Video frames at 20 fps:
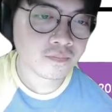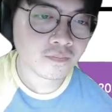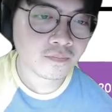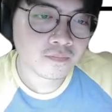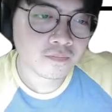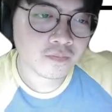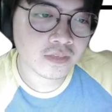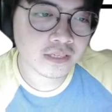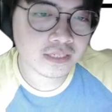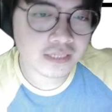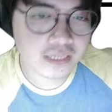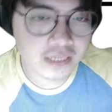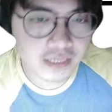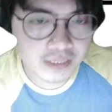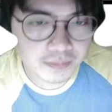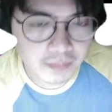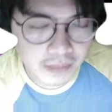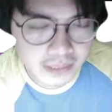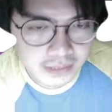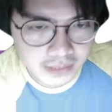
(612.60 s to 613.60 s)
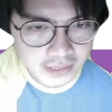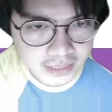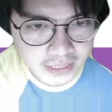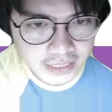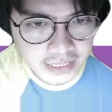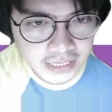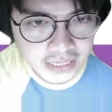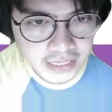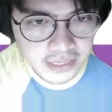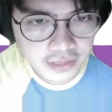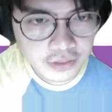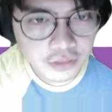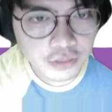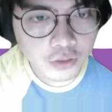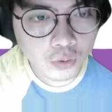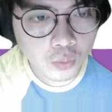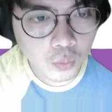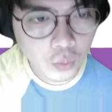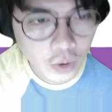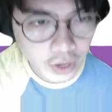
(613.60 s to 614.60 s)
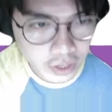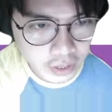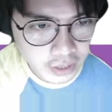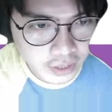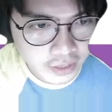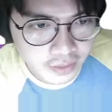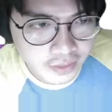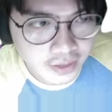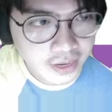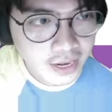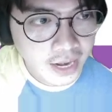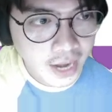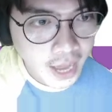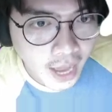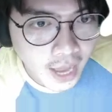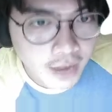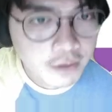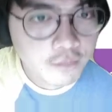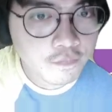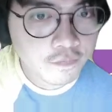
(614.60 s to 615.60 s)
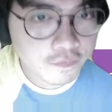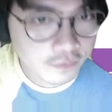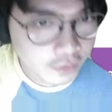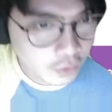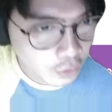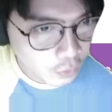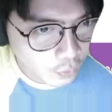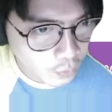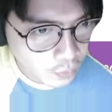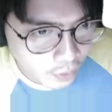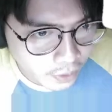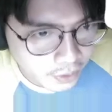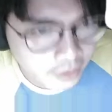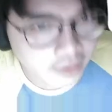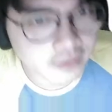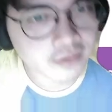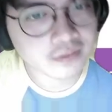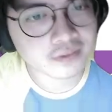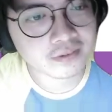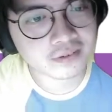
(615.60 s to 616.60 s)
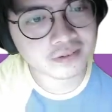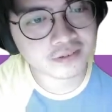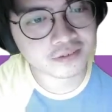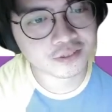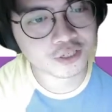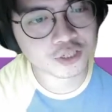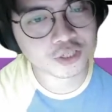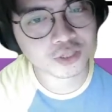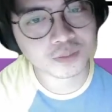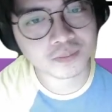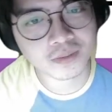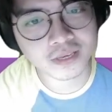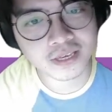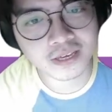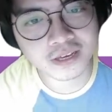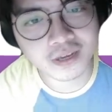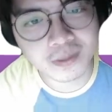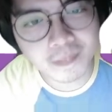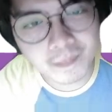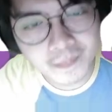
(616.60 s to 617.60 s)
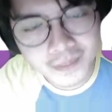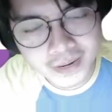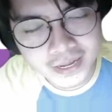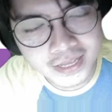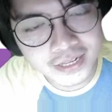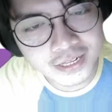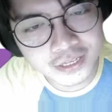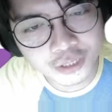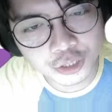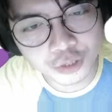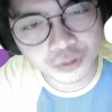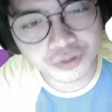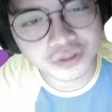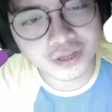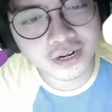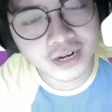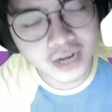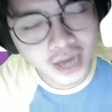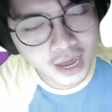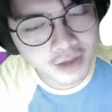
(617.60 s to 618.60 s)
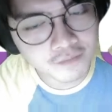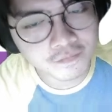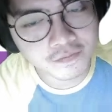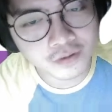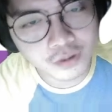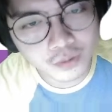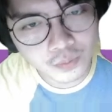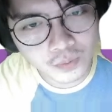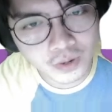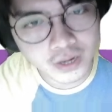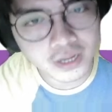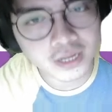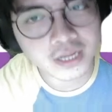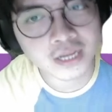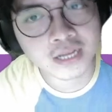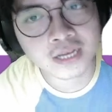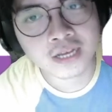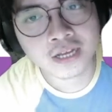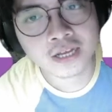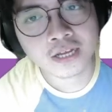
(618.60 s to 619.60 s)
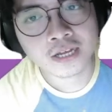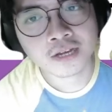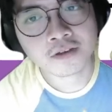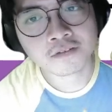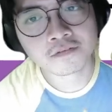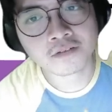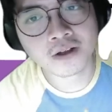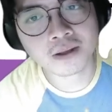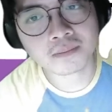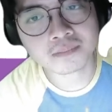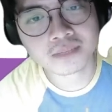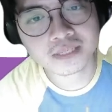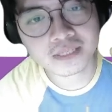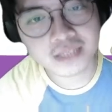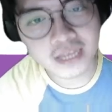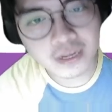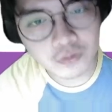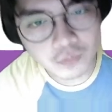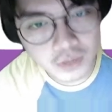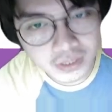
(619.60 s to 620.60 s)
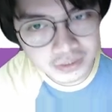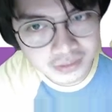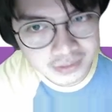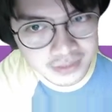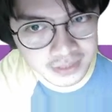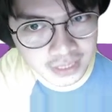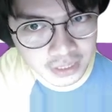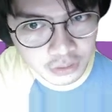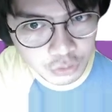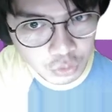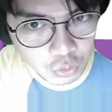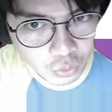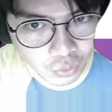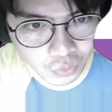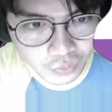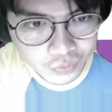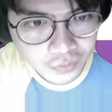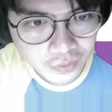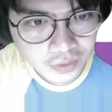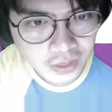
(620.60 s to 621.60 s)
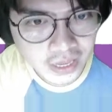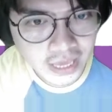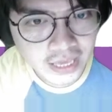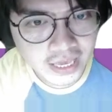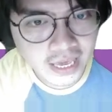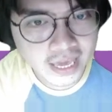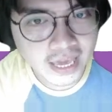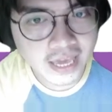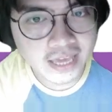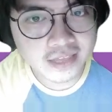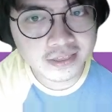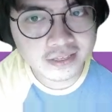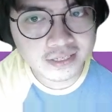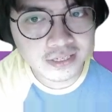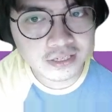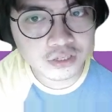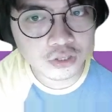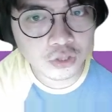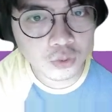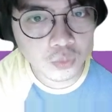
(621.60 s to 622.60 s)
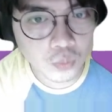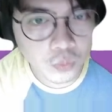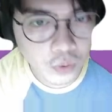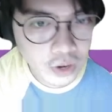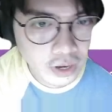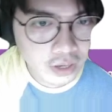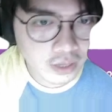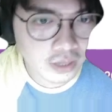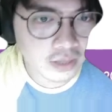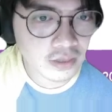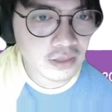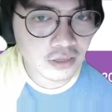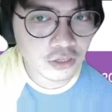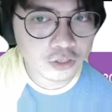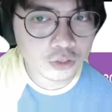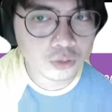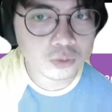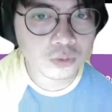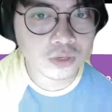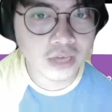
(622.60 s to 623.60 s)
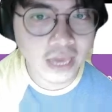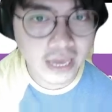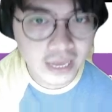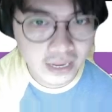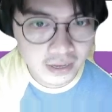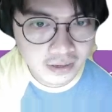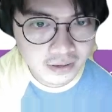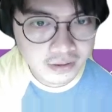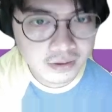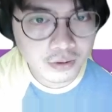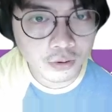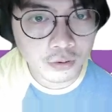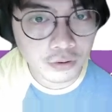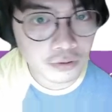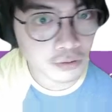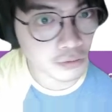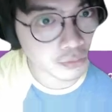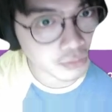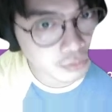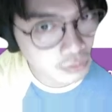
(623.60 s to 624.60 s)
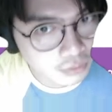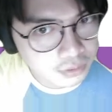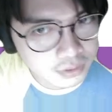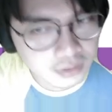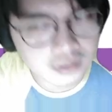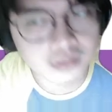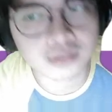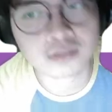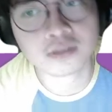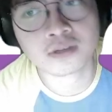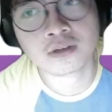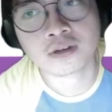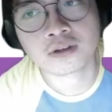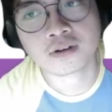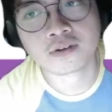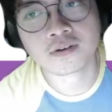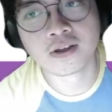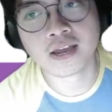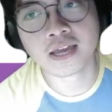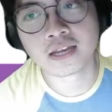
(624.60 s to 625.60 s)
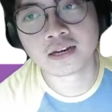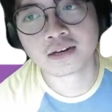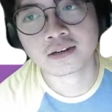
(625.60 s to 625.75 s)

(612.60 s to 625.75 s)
This is basically the work, the non-flow work, just to be completely sure, the non-flow work from state 1 to state 2. AKA, this is the work that you gain or lose, right?